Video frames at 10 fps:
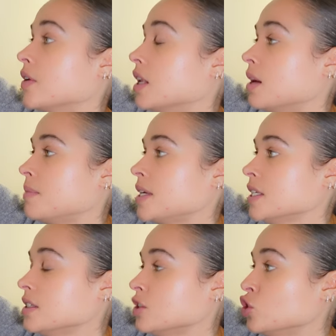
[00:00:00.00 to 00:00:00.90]
La
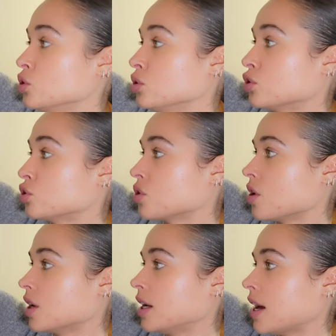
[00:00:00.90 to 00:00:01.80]
Maison du
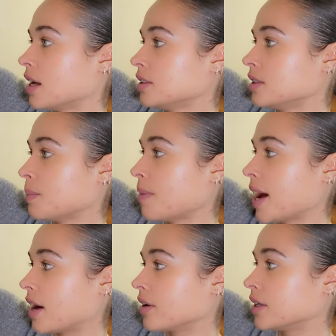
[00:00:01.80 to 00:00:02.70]
Chocolat,
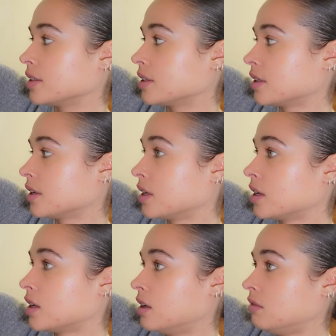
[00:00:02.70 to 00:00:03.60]
Paris.
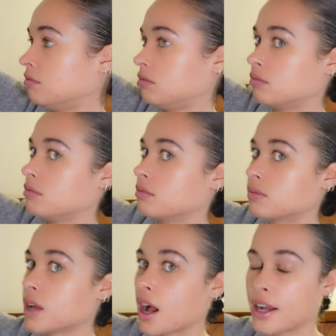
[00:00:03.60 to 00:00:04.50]

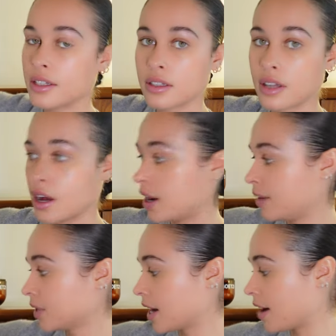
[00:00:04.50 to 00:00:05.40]
Guys,
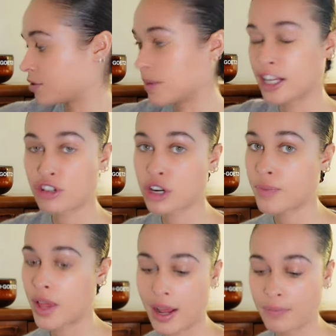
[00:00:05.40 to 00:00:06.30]
I'm gonna have to make a
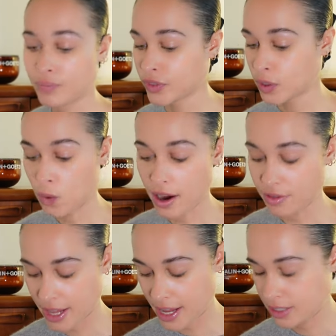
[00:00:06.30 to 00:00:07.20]
trip there,
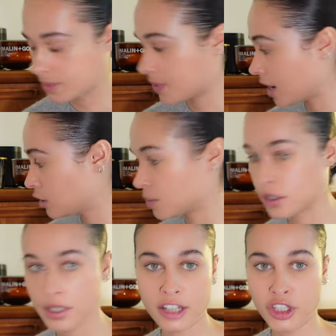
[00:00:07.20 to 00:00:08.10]
wherever that is in Paris,
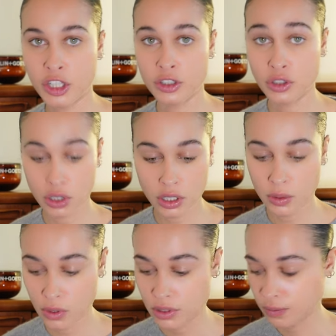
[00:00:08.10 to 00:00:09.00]
because that chocolate
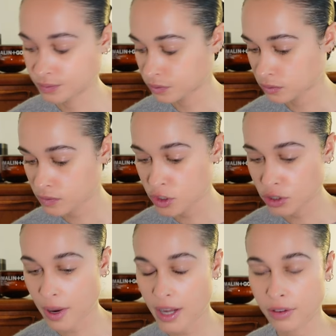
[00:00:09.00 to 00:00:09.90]
was
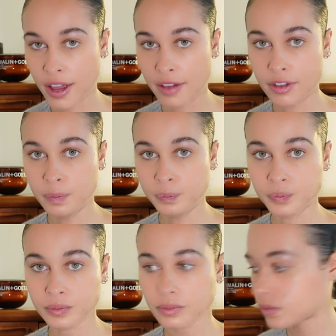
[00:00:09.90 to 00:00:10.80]
just bite of heaven.
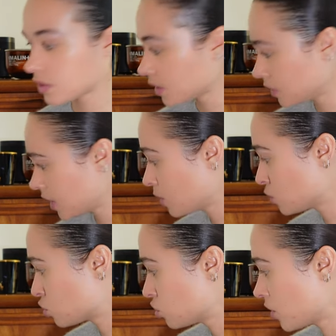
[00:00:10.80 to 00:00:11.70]
That was
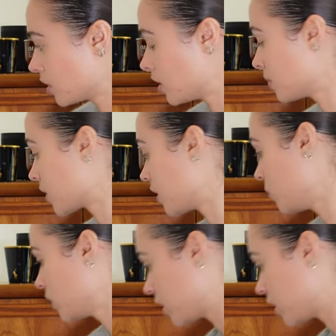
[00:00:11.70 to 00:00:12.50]
so good. Oh my god, I want